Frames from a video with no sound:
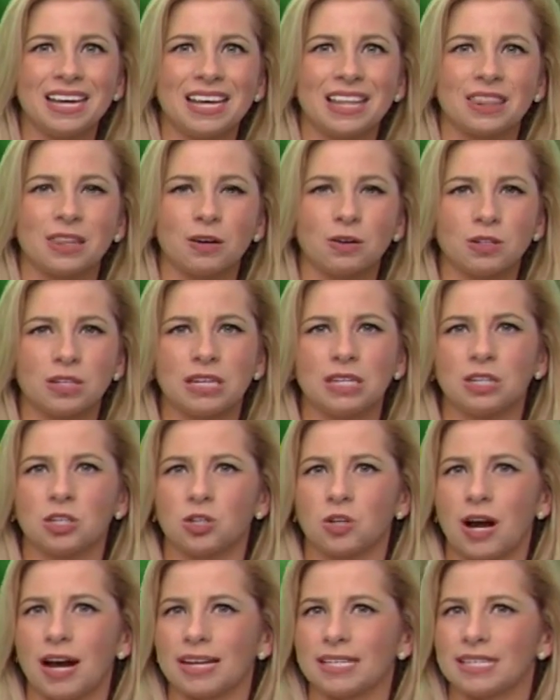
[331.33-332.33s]
13
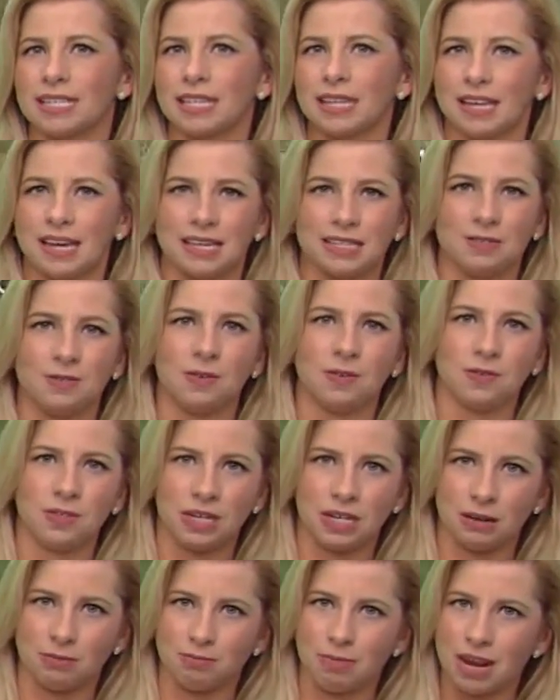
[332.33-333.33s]
strikes in the last
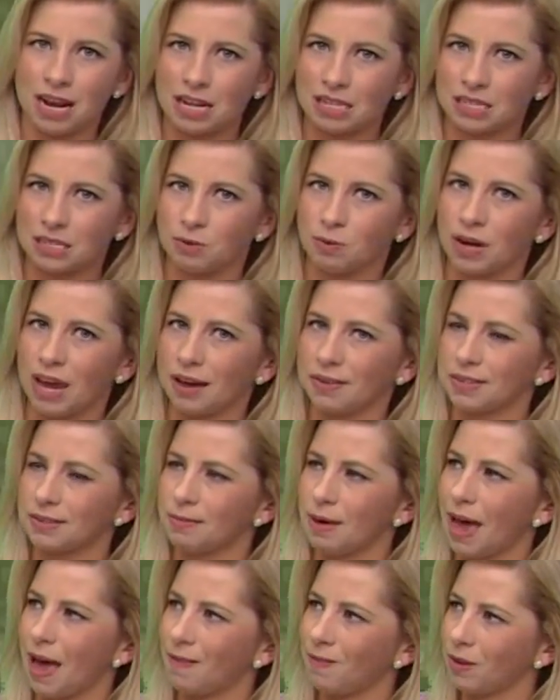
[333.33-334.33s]
15 minutes, and we have some
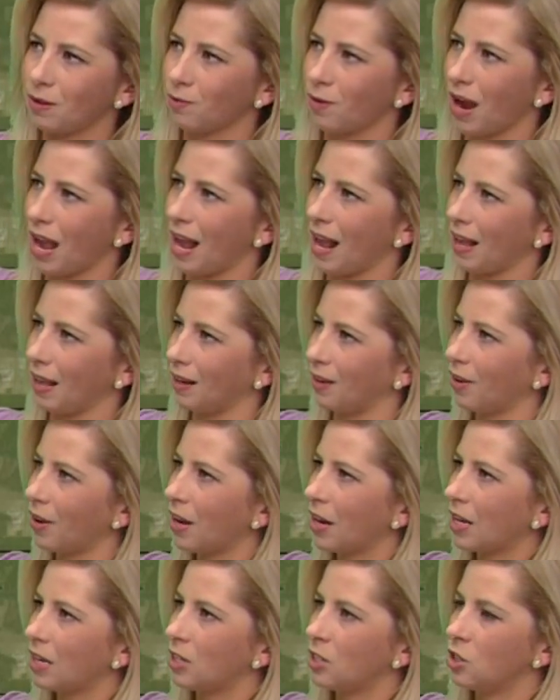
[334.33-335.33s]
heavy rain
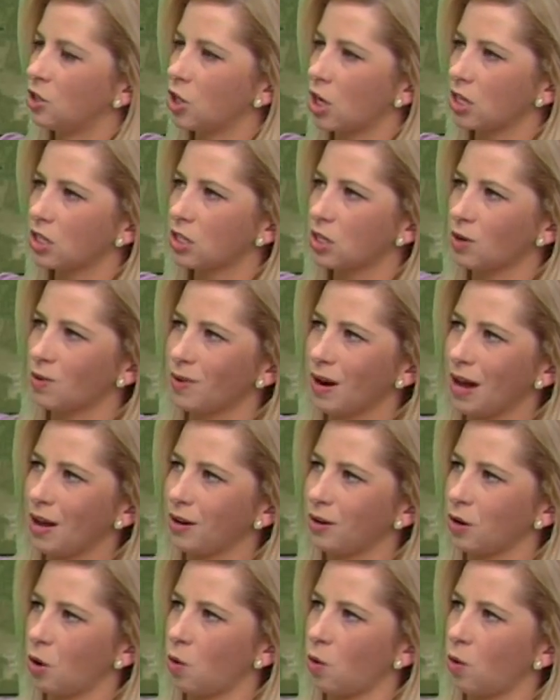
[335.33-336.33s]
just
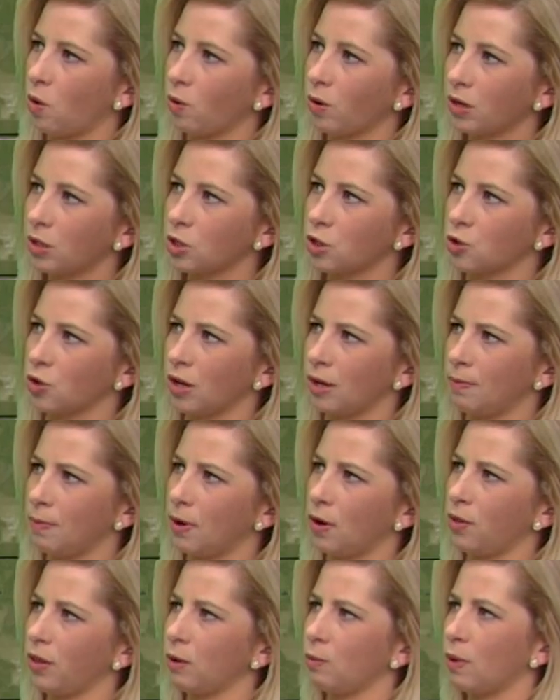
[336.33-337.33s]
around Orange Tree, but
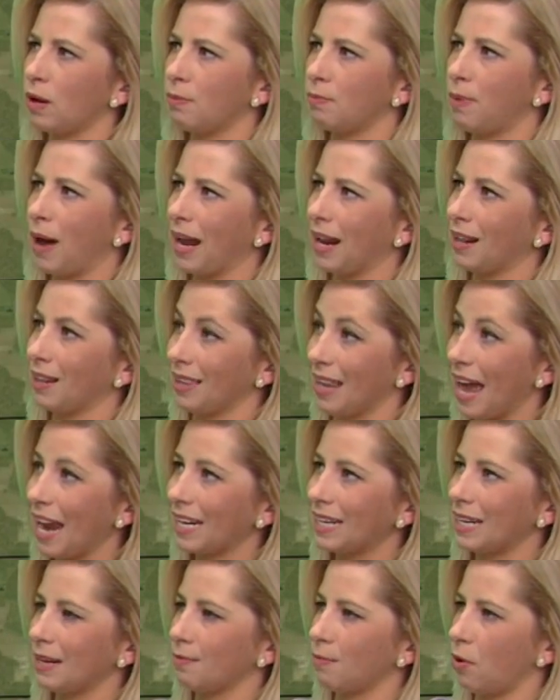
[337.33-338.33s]
only one
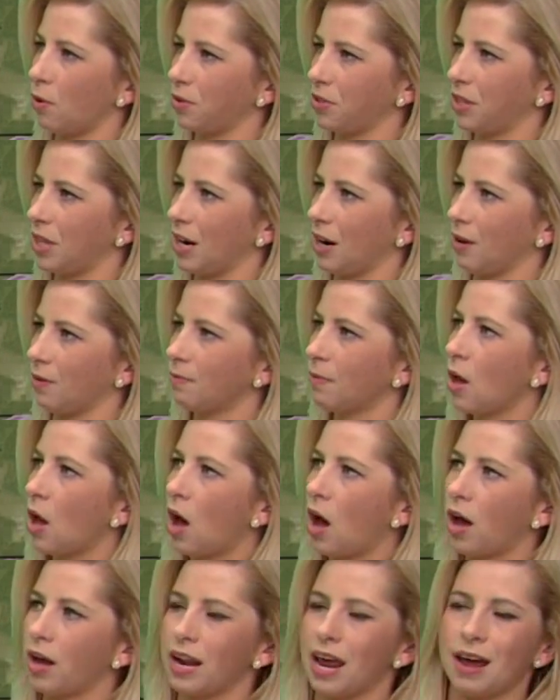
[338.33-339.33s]
lightning bolt there
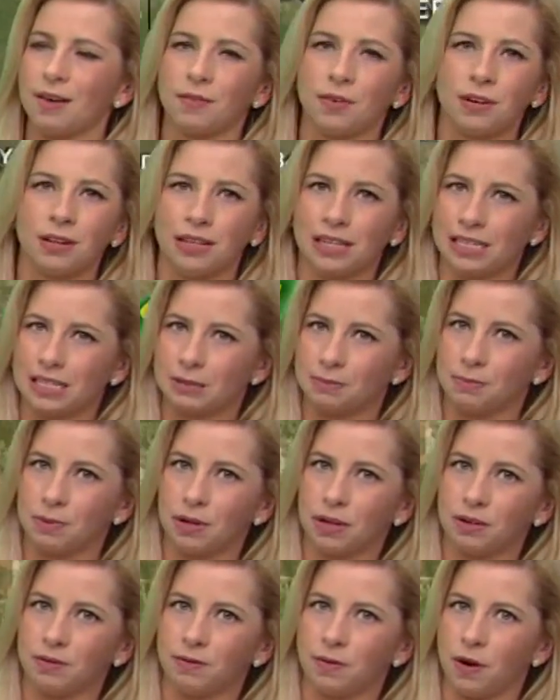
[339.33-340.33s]
on Everglades
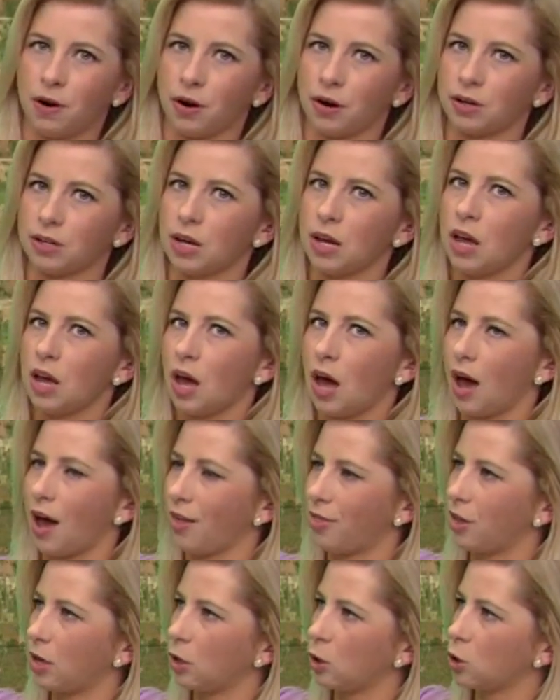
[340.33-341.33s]
Boulevard.
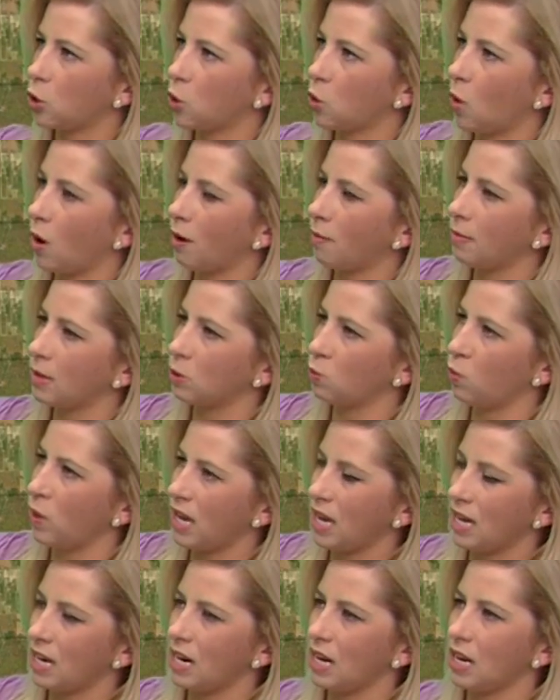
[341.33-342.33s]
Thunderstorm is
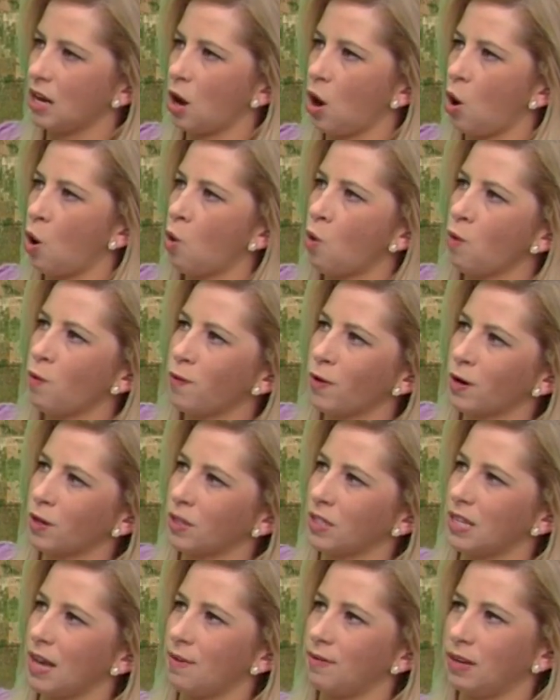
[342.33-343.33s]
weakening over
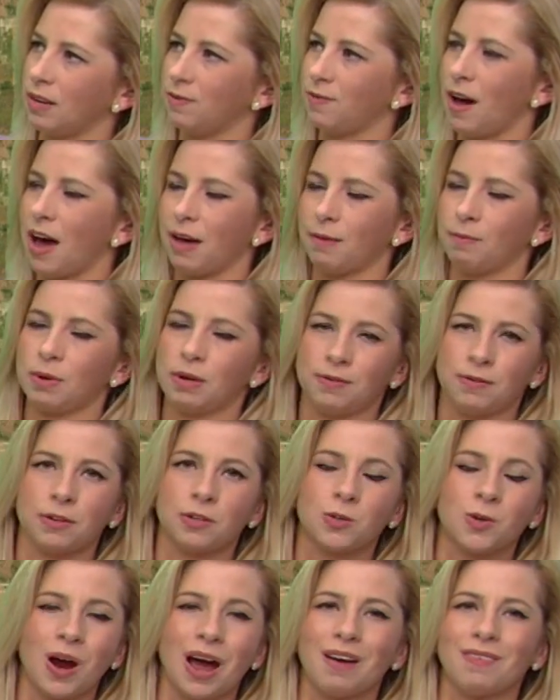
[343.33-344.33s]
75, but if you're
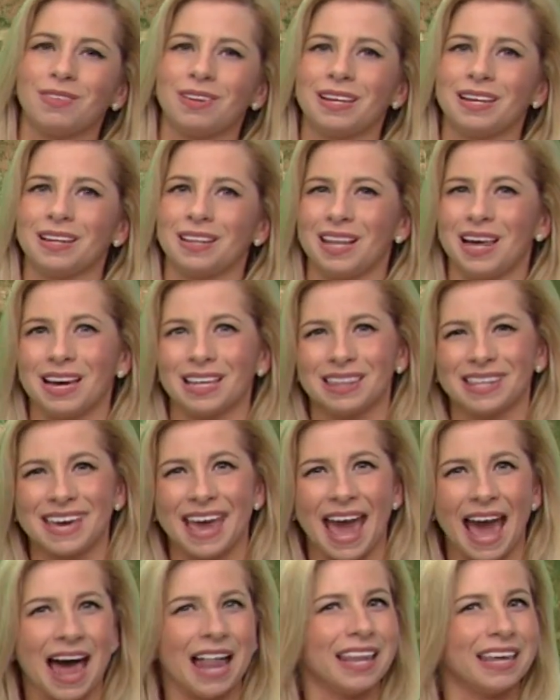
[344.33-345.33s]
traveling along the
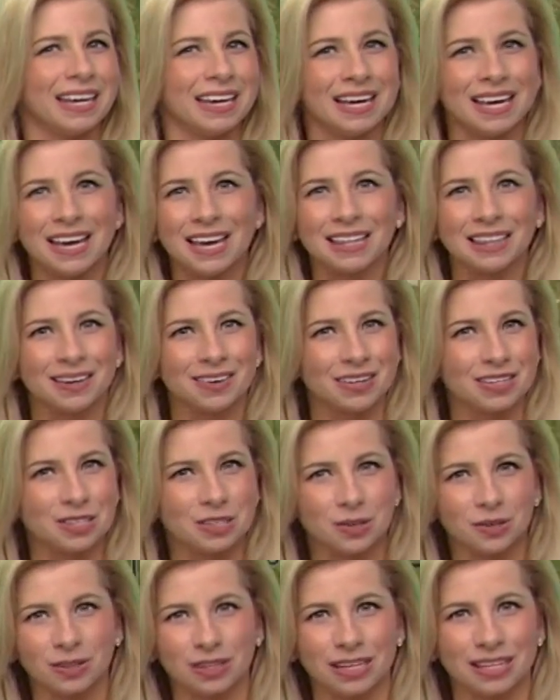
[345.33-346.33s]
alley, there is
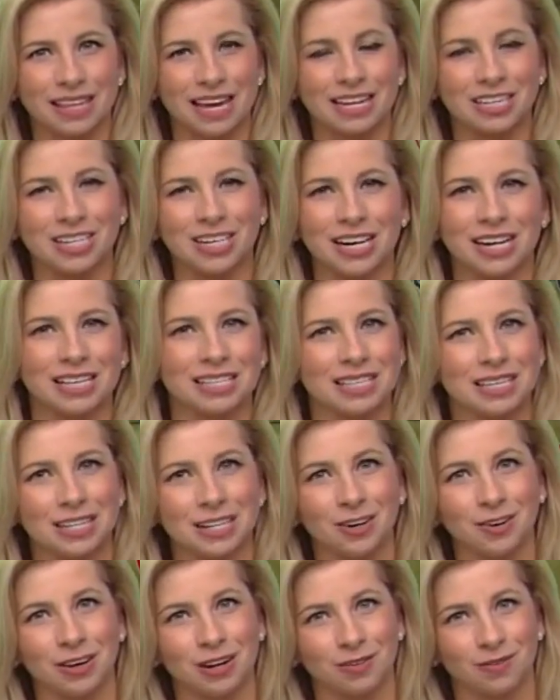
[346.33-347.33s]
certainly that chance that
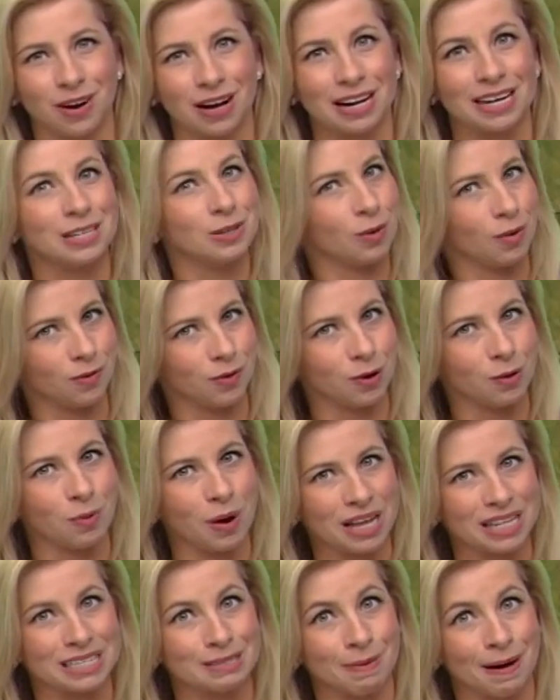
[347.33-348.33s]
you're going to run into a few
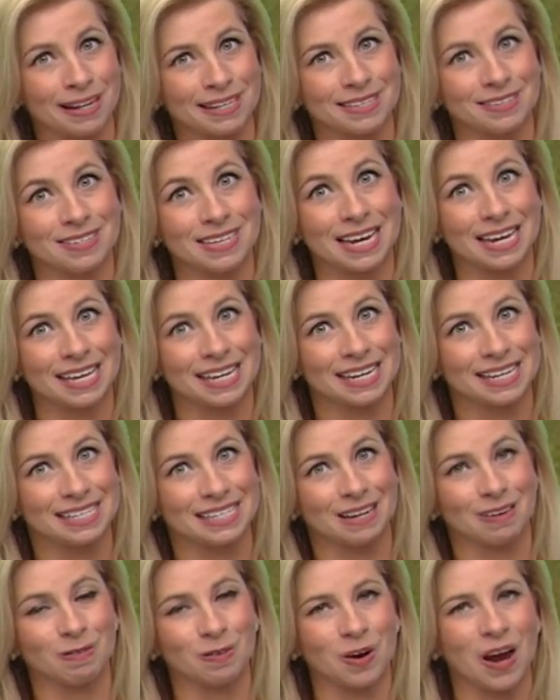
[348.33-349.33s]
wet spots, so take it
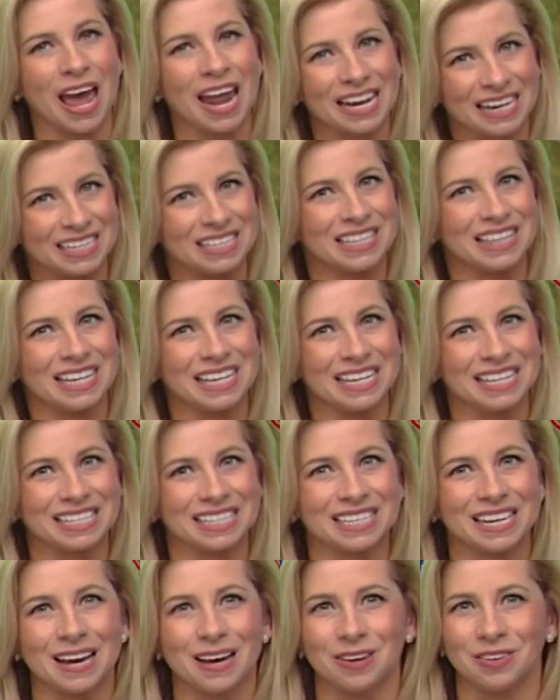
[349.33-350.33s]
easy if you're heading to the
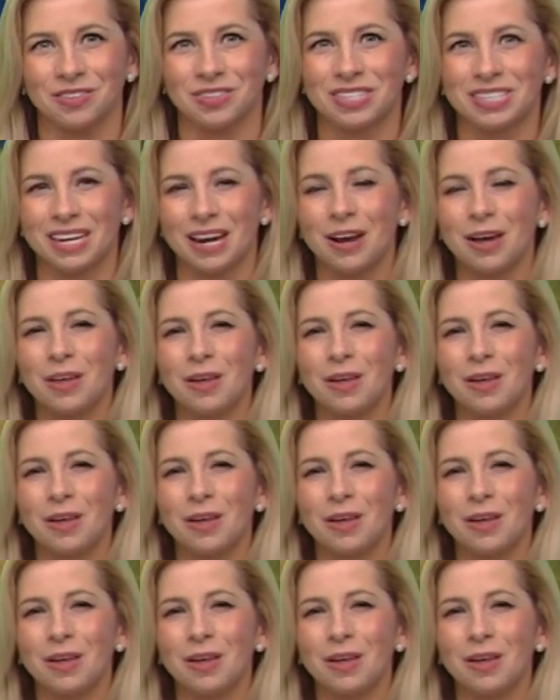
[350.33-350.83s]
East Coast.